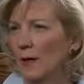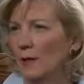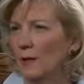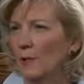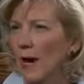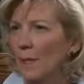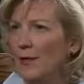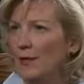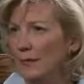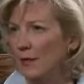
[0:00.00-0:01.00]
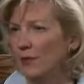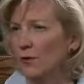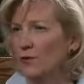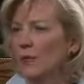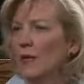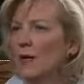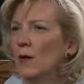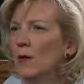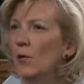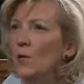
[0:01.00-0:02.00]
uh, prominent leaders,
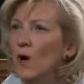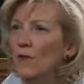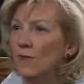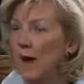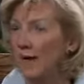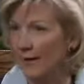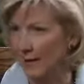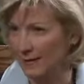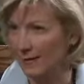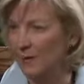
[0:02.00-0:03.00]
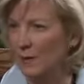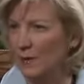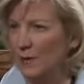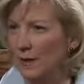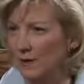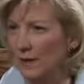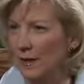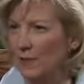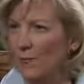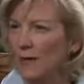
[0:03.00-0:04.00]
who are financed with this
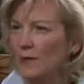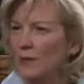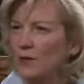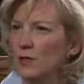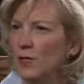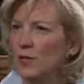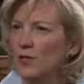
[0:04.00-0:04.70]
kind of message,